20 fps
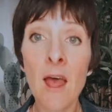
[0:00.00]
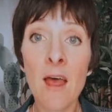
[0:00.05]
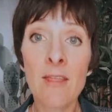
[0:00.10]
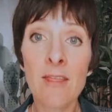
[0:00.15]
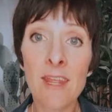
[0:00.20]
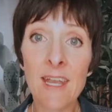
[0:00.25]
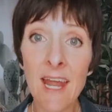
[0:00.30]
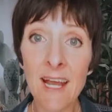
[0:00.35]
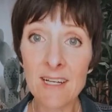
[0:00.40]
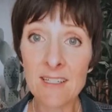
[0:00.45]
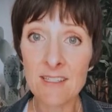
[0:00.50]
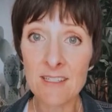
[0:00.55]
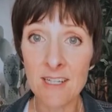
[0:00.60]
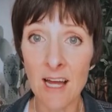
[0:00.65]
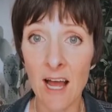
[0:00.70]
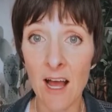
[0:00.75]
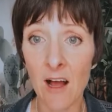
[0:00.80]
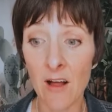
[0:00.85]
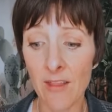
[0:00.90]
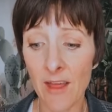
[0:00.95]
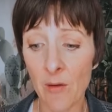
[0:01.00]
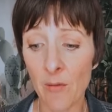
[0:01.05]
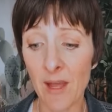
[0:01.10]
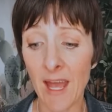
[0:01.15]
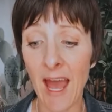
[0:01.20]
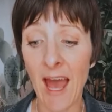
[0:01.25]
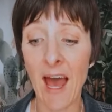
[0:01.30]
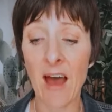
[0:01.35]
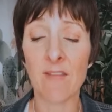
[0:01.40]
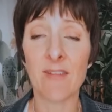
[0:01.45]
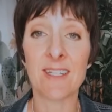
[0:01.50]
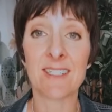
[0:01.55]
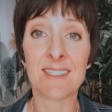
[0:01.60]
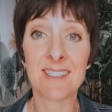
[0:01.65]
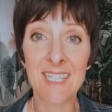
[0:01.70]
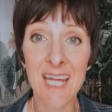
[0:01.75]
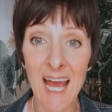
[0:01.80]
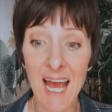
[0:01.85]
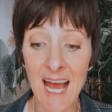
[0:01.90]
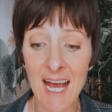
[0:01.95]
The next style that we have is
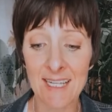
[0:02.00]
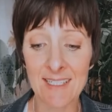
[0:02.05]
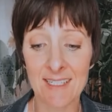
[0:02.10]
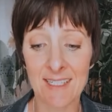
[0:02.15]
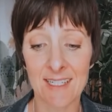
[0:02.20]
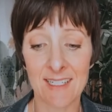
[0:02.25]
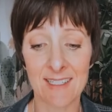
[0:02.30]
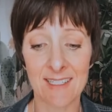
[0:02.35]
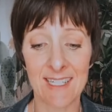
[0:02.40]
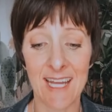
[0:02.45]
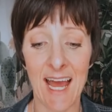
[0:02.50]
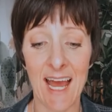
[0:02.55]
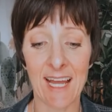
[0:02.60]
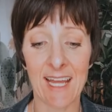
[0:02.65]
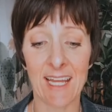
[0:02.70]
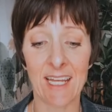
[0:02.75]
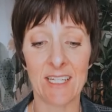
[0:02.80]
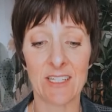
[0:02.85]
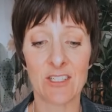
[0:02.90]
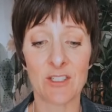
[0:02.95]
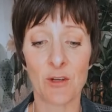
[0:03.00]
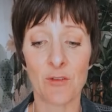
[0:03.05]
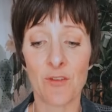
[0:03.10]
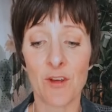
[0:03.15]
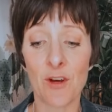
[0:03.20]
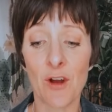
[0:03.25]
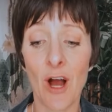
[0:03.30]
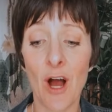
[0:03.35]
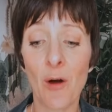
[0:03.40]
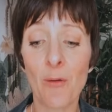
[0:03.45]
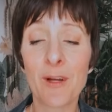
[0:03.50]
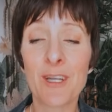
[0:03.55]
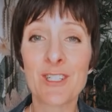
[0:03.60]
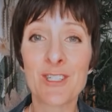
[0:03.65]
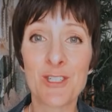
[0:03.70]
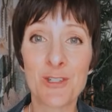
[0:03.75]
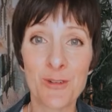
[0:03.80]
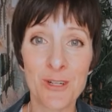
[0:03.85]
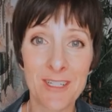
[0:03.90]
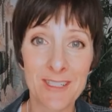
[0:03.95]
task snacking. So if you're always
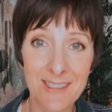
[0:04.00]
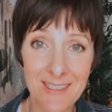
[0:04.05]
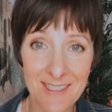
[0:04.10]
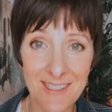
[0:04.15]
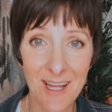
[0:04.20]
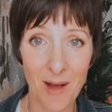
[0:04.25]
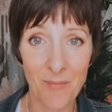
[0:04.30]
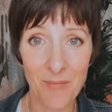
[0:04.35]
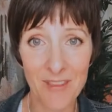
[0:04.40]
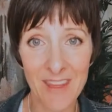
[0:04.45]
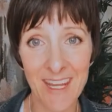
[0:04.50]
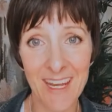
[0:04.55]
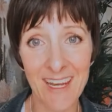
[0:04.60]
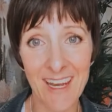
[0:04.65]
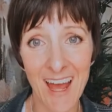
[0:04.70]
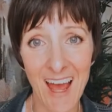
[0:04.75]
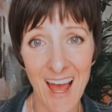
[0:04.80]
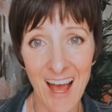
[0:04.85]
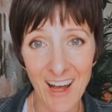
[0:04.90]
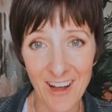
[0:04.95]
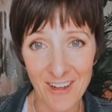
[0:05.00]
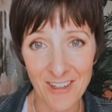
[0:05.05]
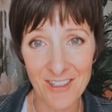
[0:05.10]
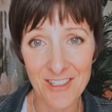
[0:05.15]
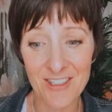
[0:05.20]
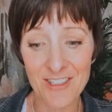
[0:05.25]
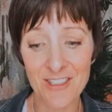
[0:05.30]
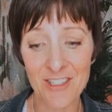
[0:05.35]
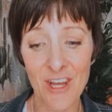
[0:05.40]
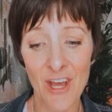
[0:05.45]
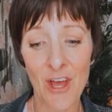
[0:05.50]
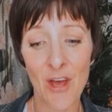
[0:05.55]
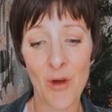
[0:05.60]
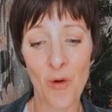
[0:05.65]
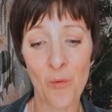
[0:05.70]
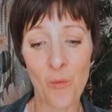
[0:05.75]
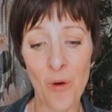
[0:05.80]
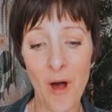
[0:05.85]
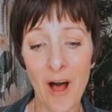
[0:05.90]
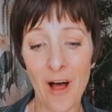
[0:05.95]
doing something else
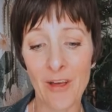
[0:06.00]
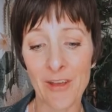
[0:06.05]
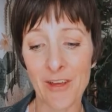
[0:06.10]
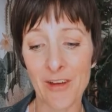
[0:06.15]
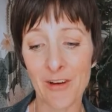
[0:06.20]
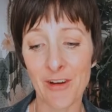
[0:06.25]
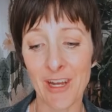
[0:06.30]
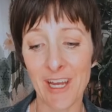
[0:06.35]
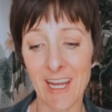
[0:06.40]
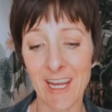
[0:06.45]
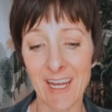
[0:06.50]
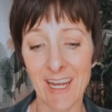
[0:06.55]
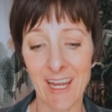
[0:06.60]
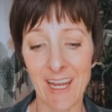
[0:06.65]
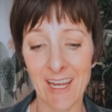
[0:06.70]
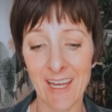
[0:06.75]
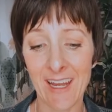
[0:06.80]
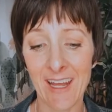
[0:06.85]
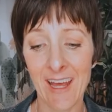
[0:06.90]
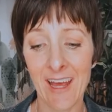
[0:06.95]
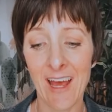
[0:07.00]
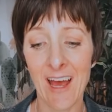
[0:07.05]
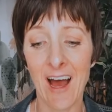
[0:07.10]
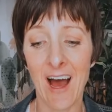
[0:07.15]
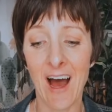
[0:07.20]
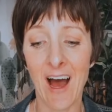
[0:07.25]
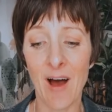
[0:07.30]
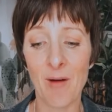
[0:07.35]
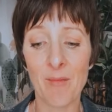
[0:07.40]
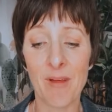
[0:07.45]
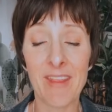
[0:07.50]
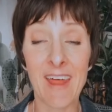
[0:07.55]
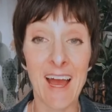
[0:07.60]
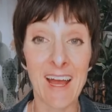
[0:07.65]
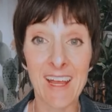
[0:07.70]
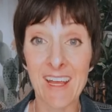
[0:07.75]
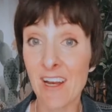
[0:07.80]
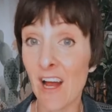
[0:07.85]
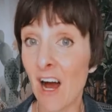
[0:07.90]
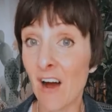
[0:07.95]
while you're eating, um,
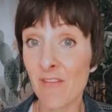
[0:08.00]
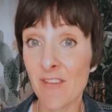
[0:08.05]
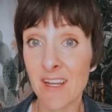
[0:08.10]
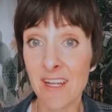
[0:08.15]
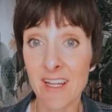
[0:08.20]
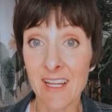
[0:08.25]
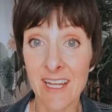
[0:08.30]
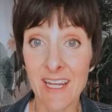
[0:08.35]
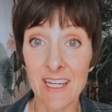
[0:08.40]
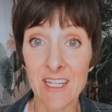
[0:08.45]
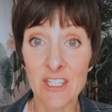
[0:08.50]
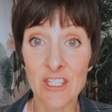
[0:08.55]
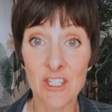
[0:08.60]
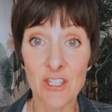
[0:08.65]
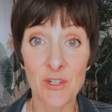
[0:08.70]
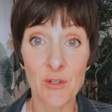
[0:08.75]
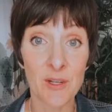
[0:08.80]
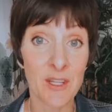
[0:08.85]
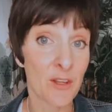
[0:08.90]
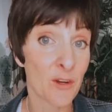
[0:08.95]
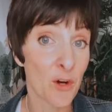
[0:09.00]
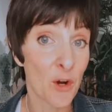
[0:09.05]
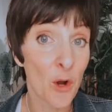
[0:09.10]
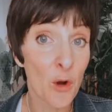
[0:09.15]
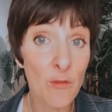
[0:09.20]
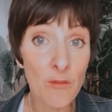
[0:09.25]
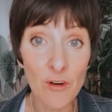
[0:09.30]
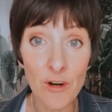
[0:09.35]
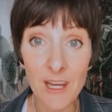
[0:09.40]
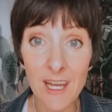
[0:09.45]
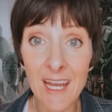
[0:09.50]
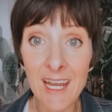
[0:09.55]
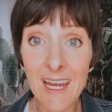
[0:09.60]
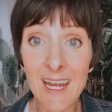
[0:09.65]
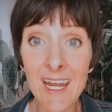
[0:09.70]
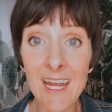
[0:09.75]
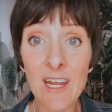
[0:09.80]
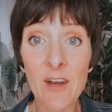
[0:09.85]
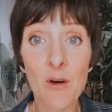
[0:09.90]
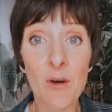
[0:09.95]
that can often lead to either
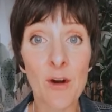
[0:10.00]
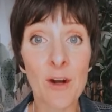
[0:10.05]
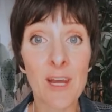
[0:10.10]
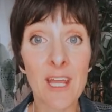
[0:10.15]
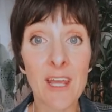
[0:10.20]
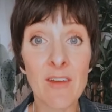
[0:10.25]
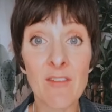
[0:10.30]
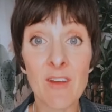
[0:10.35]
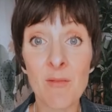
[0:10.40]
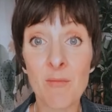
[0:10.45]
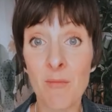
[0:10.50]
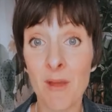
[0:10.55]
overeating or even